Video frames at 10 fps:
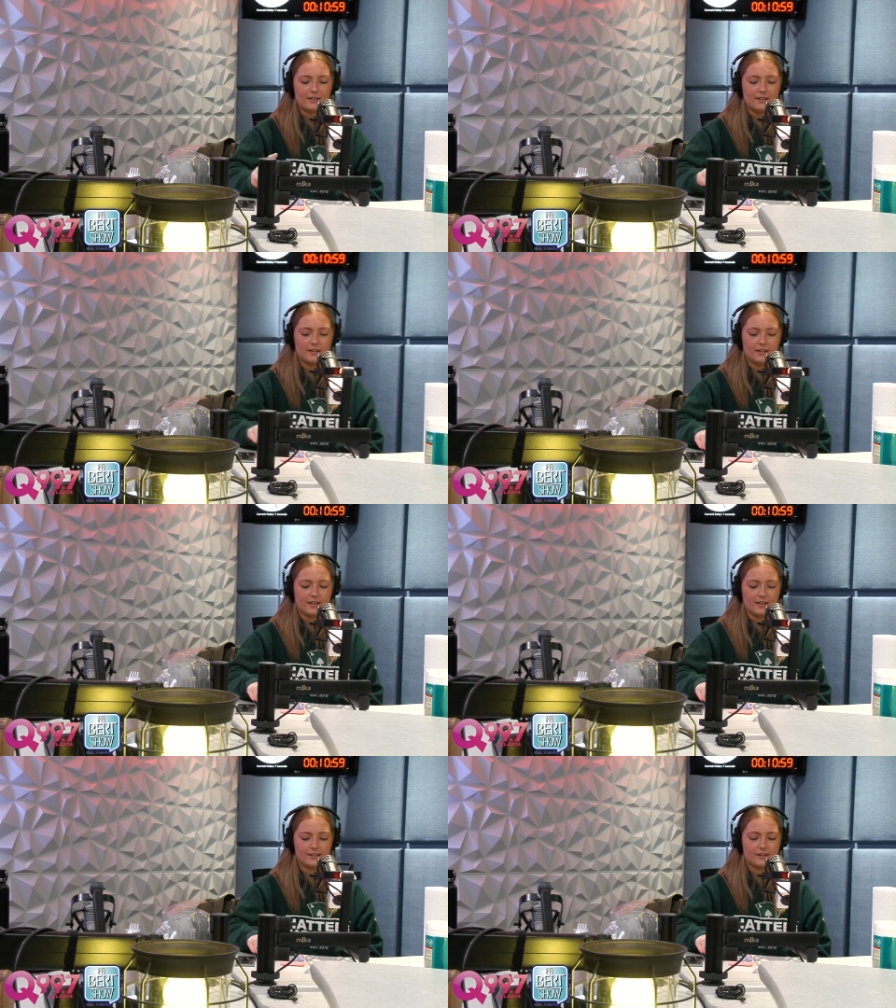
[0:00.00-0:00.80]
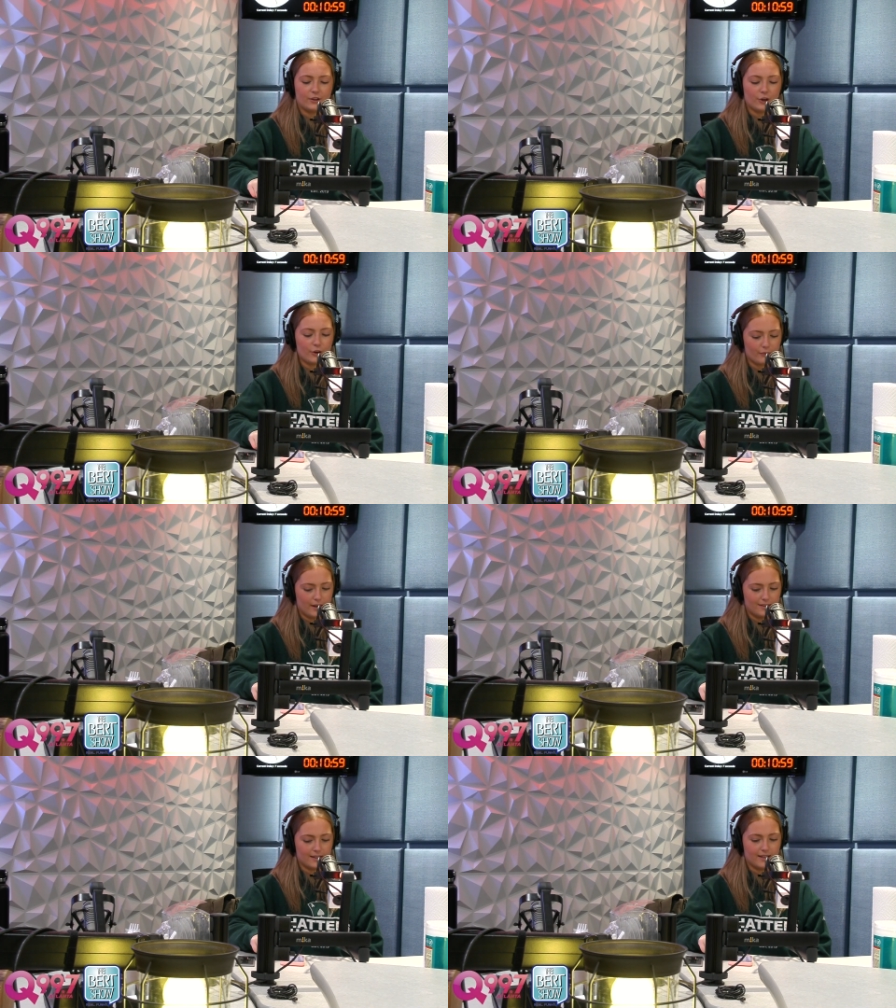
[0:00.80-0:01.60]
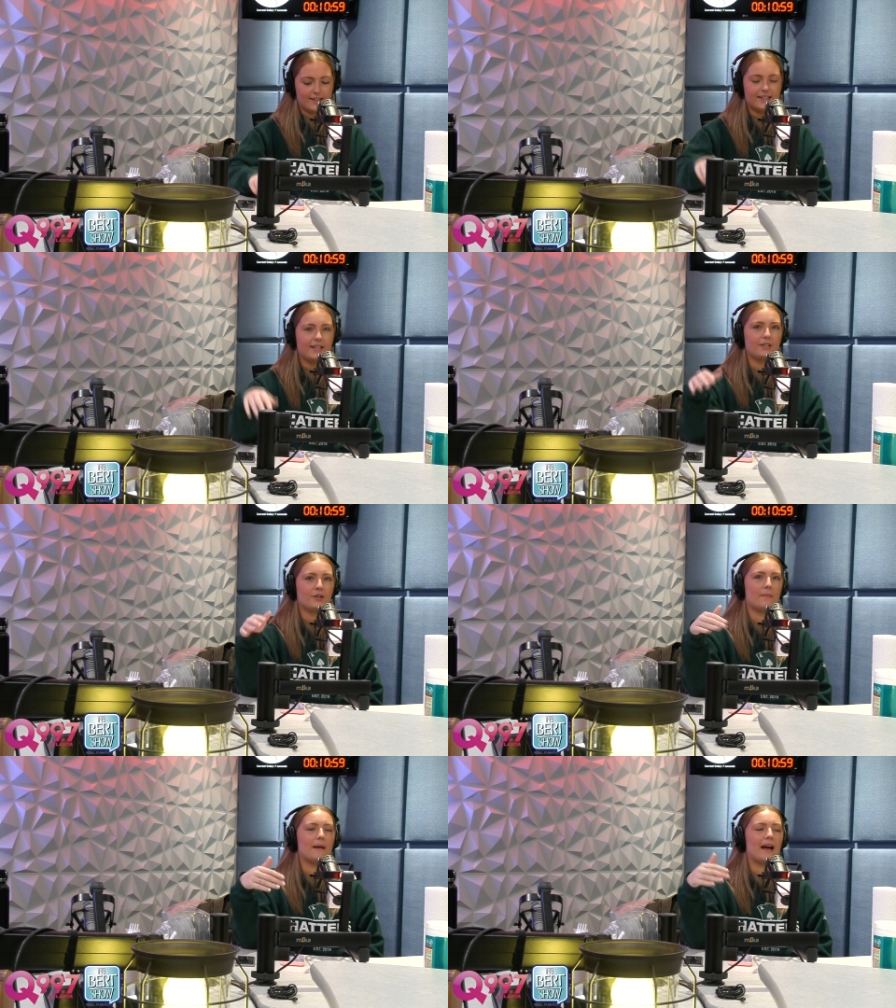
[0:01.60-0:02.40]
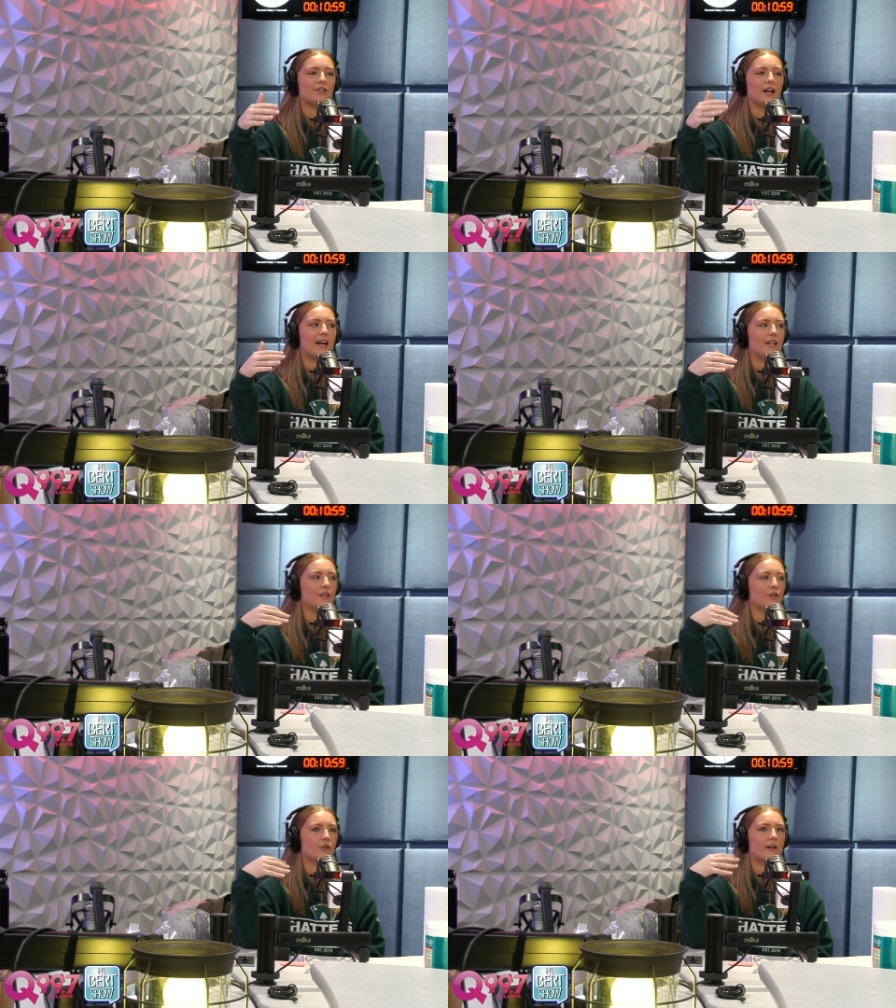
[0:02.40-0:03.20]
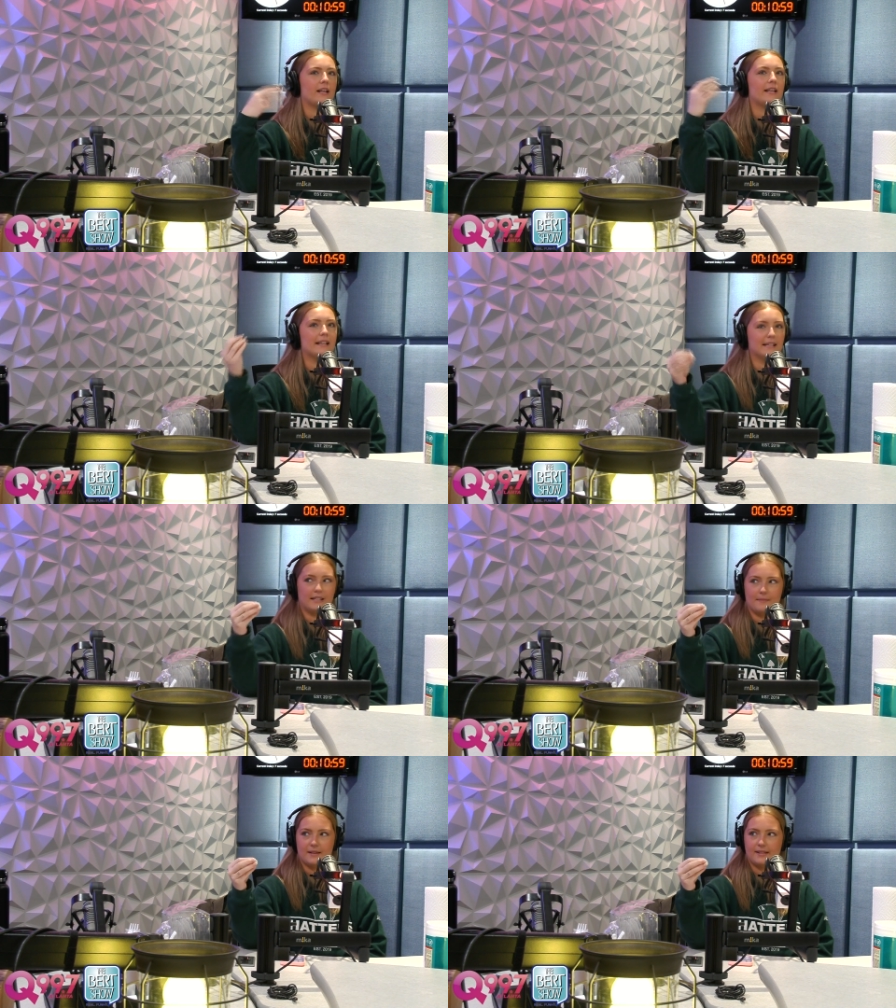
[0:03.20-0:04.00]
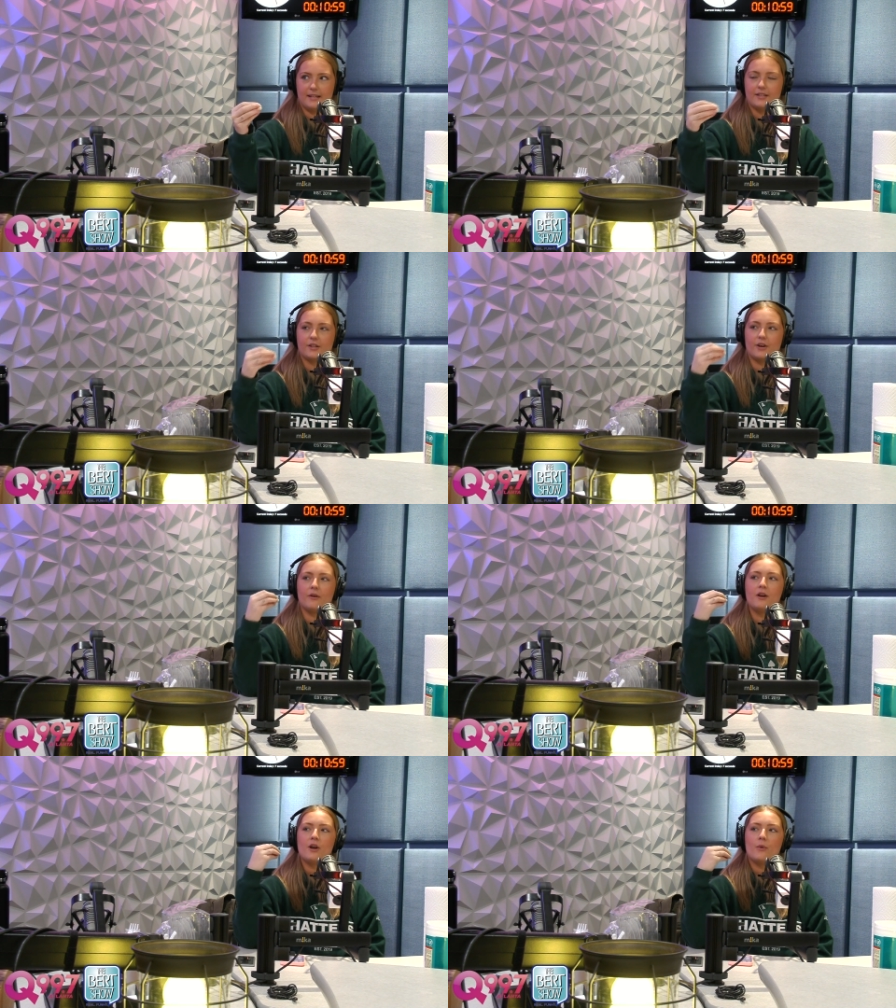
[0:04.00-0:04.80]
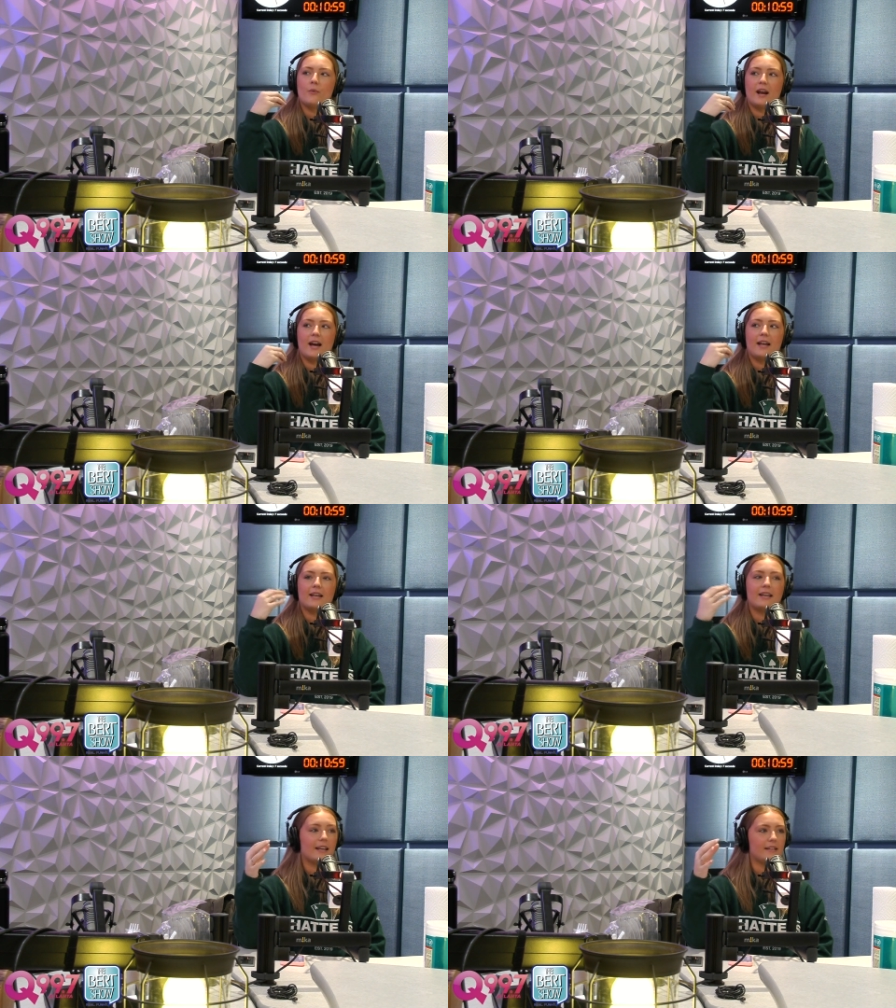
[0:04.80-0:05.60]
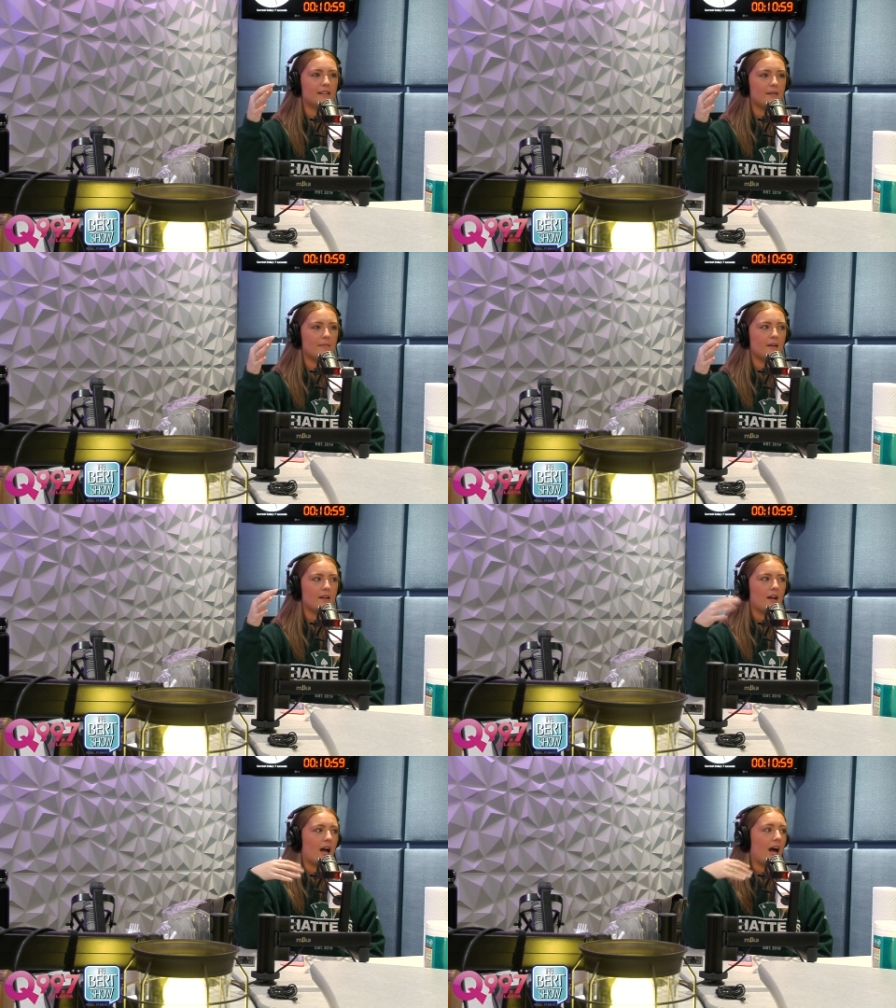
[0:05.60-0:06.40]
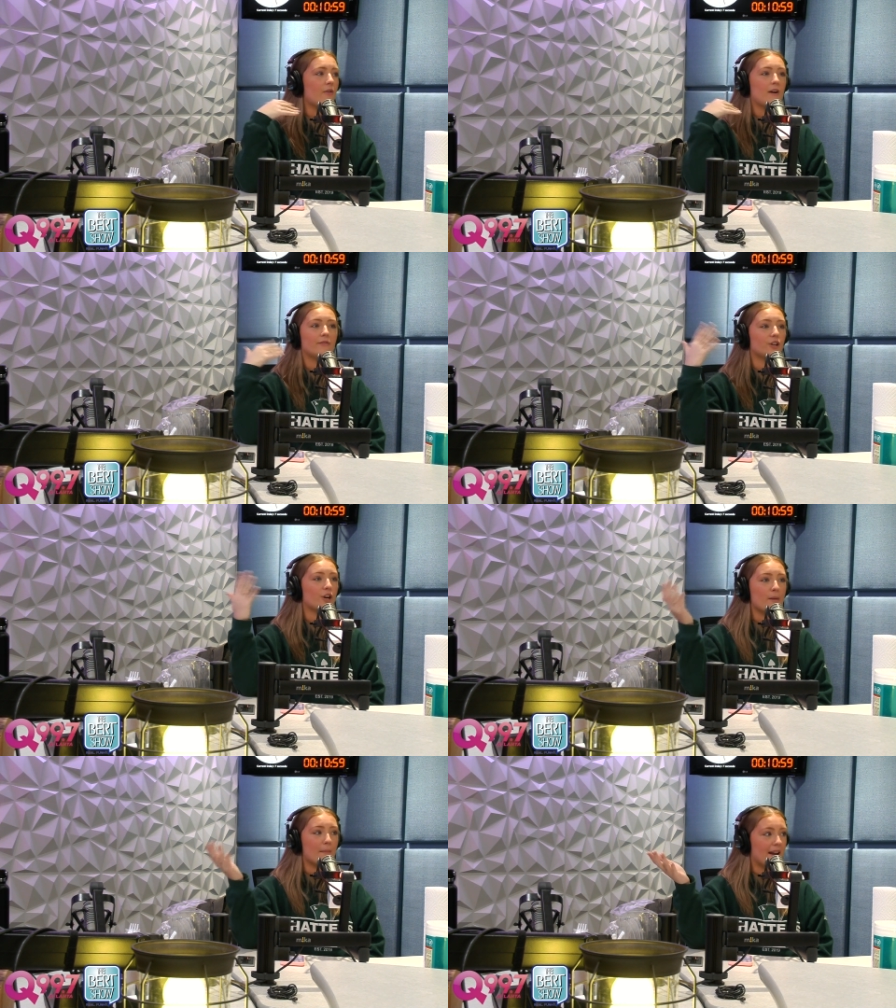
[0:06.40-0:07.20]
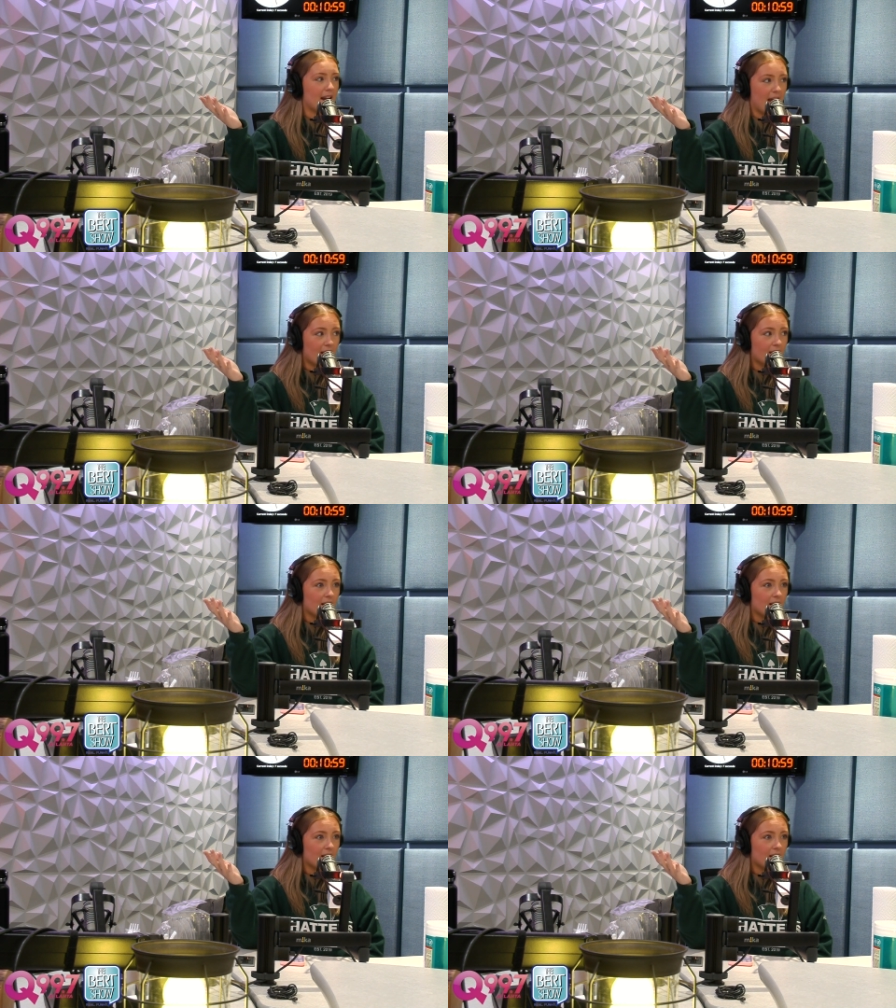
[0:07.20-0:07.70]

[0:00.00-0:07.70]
the third reason, it's easier to match height during intimacy. So hmm. when I kiss him, I don't have to hurt my neck.